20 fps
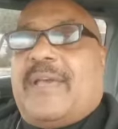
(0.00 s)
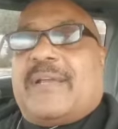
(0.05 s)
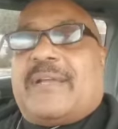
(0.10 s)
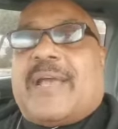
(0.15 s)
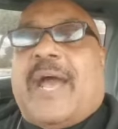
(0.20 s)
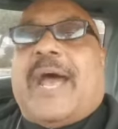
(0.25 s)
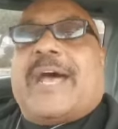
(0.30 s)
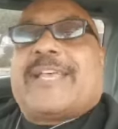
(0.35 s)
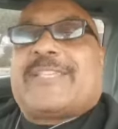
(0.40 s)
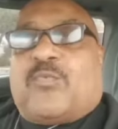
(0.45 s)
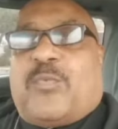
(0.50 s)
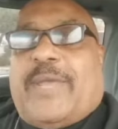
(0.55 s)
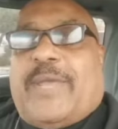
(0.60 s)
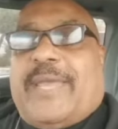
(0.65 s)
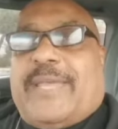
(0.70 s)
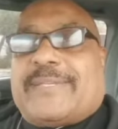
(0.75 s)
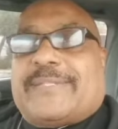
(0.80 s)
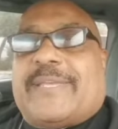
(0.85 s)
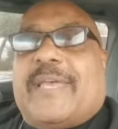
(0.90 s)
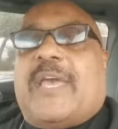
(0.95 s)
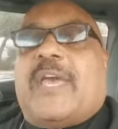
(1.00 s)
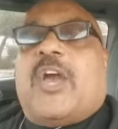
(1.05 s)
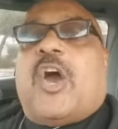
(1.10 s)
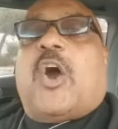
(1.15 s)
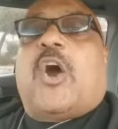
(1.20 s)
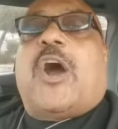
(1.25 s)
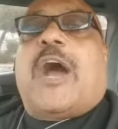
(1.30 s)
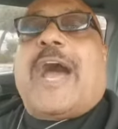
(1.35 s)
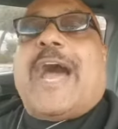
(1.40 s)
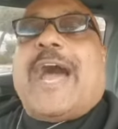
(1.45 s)
God's ways
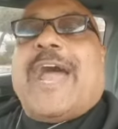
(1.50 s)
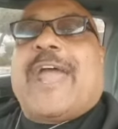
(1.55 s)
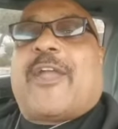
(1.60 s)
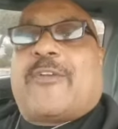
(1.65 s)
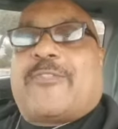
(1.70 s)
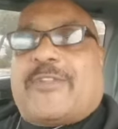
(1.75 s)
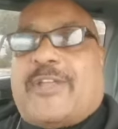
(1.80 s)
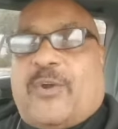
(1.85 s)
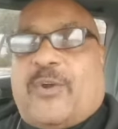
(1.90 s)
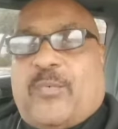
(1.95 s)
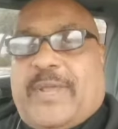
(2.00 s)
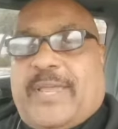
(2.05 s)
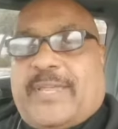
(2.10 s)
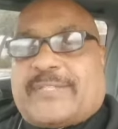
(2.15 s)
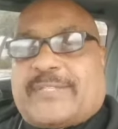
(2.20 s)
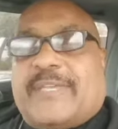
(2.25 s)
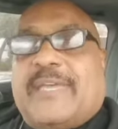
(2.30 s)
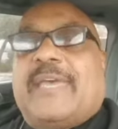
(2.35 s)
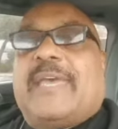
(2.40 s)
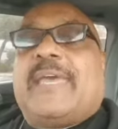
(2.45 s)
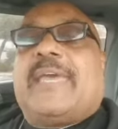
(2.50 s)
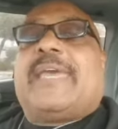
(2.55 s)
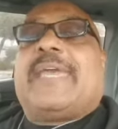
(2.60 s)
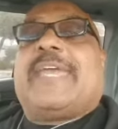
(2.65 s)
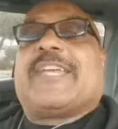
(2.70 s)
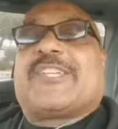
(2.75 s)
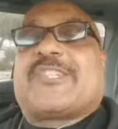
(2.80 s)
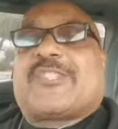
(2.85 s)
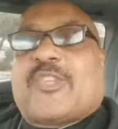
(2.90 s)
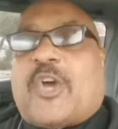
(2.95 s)
are higher than our ways,
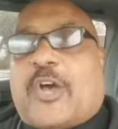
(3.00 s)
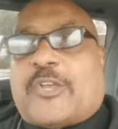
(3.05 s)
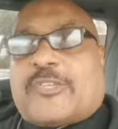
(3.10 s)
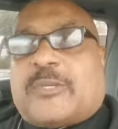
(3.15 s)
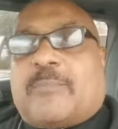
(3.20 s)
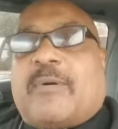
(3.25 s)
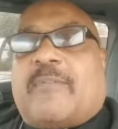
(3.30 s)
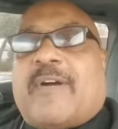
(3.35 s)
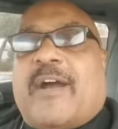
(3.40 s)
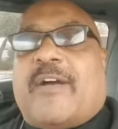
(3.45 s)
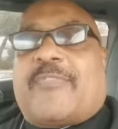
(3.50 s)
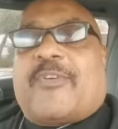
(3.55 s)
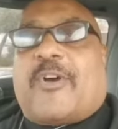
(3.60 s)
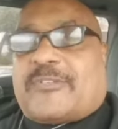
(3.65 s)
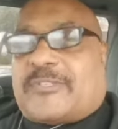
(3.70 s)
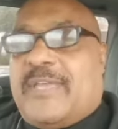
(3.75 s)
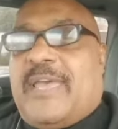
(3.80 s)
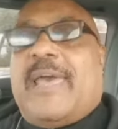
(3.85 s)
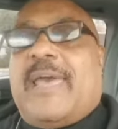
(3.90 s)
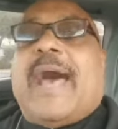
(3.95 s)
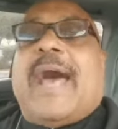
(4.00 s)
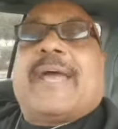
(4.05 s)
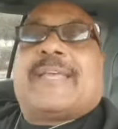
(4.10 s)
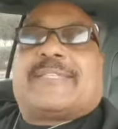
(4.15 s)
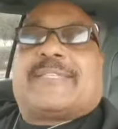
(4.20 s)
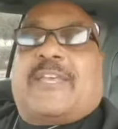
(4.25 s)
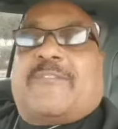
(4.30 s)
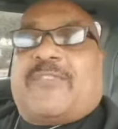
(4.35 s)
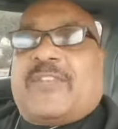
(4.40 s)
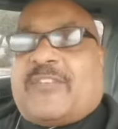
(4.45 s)
His thoughts above our thoughts.
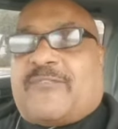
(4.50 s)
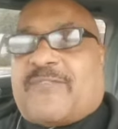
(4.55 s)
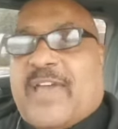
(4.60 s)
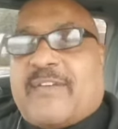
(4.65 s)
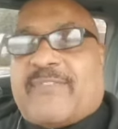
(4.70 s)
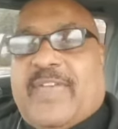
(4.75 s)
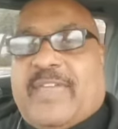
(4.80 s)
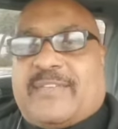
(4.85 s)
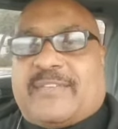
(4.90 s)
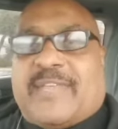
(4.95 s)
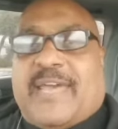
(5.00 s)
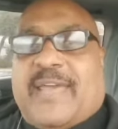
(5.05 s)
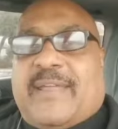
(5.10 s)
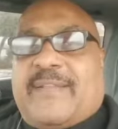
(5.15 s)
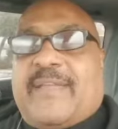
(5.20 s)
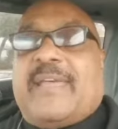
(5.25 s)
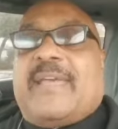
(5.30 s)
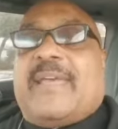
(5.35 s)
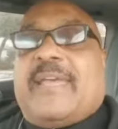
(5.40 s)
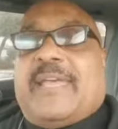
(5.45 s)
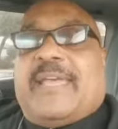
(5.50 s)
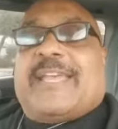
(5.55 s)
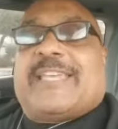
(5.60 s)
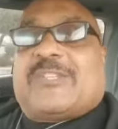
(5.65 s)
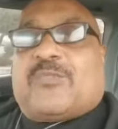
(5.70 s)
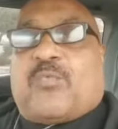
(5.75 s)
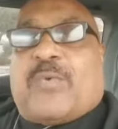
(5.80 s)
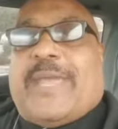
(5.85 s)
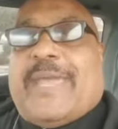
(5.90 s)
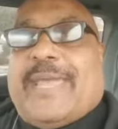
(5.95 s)
Isaiah 55 8 9.
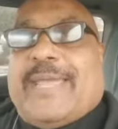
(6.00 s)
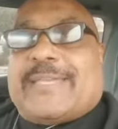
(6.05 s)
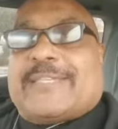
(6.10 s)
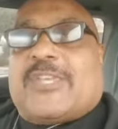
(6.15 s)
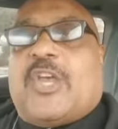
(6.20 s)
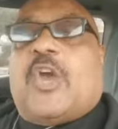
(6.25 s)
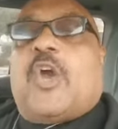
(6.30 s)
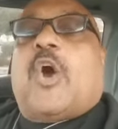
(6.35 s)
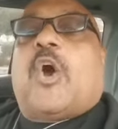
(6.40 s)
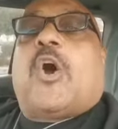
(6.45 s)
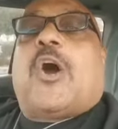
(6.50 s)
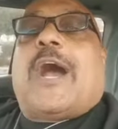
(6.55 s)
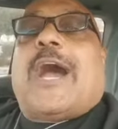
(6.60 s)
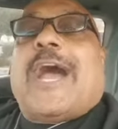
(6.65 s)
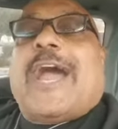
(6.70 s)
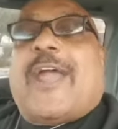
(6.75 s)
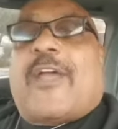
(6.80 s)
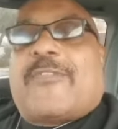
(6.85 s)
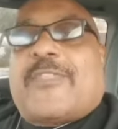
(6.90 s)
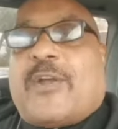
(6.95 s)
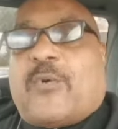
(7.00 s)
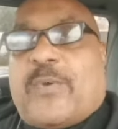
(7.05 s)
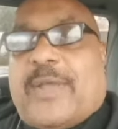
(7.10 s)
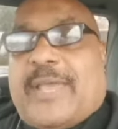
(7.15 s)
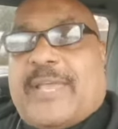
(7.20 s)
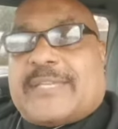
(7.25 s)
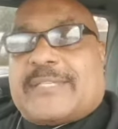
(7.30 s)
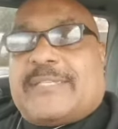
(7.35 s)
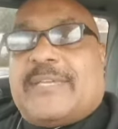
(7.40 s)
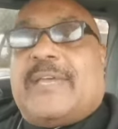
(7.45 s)
His ways are higher than our
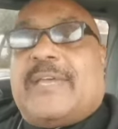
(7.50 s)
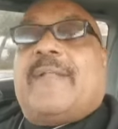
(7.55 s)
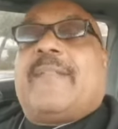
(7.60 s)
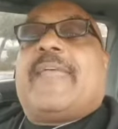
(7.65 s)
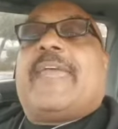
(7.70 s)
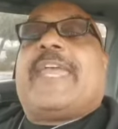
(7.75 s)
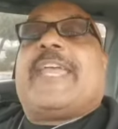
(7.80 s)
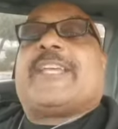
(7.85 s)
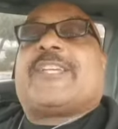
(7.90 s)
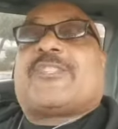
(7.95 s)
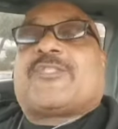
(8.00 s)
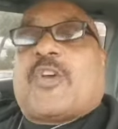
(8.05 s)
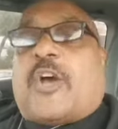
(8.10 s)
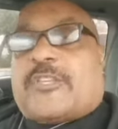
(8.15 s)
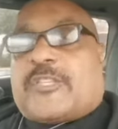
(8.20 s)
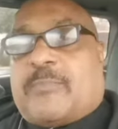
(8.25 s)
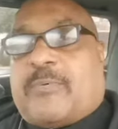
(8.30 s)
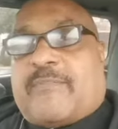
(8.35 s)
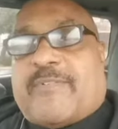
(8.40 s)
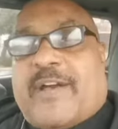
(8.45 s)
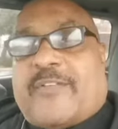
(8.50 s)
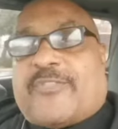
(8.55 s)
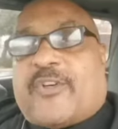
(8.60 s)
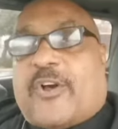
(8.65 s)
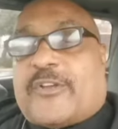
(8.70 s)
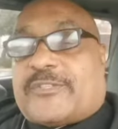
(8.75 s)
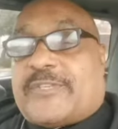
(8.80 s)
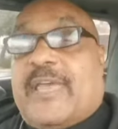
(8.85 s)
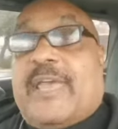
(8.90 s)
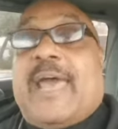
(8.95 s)
ways, His thoughts above our
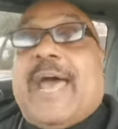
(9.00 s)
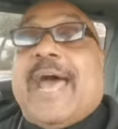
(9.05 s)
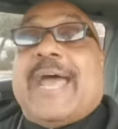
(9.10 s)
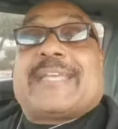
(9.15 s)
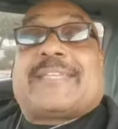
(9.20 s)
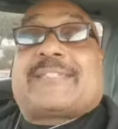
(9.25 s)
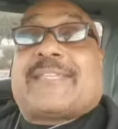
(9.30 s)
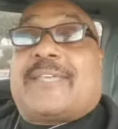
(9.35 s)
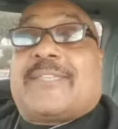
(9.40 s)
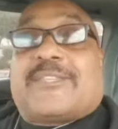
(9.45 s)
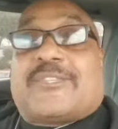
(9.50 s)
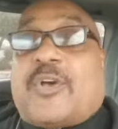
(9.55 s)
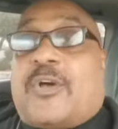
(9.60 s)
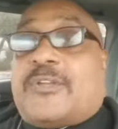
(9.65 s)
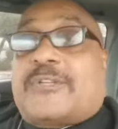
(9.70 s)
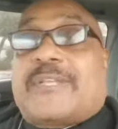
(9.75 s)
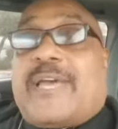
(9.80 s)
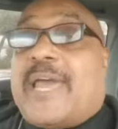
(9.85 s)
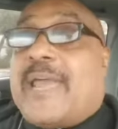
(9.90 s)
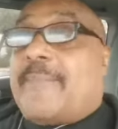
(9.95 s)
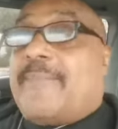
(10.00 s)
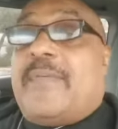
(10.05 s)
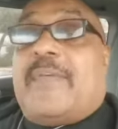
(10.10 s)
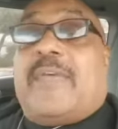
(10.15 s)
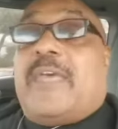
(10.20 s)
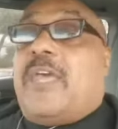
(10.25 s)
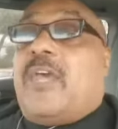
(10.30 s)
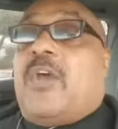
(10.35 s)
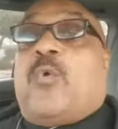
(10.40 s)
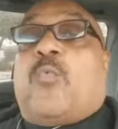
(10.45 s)
thoughts. I say this all the time.
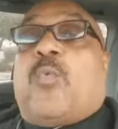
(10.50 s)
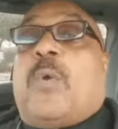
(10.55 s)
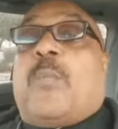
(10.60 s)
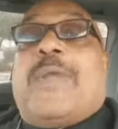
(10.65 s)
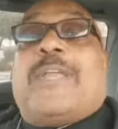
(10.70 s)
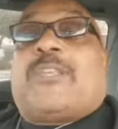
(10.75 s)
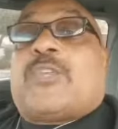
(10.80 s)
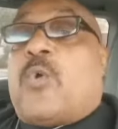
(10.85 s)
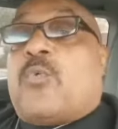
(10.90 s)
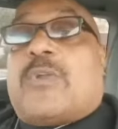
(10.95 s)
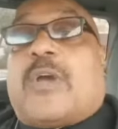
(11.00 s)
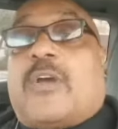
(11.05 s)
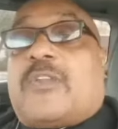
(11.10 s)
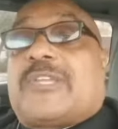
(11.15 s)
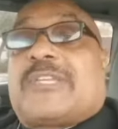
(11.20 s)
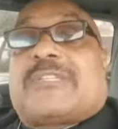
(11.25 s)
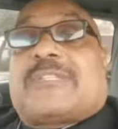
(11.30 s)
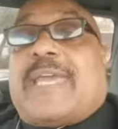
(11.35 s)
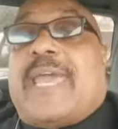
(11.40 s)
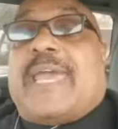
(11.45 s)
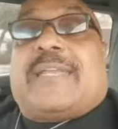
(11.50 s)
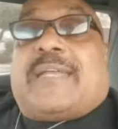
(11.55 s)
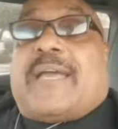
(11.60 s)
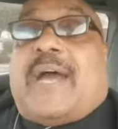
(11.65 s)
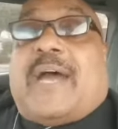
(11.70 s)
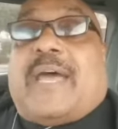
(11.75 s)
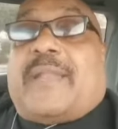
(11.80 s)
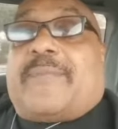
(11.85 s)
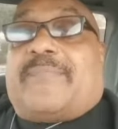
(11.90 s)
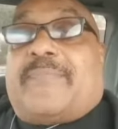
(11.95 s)
When we don't understand
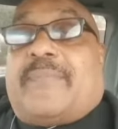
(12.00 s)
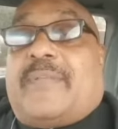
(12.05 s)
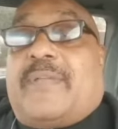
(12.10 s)
God,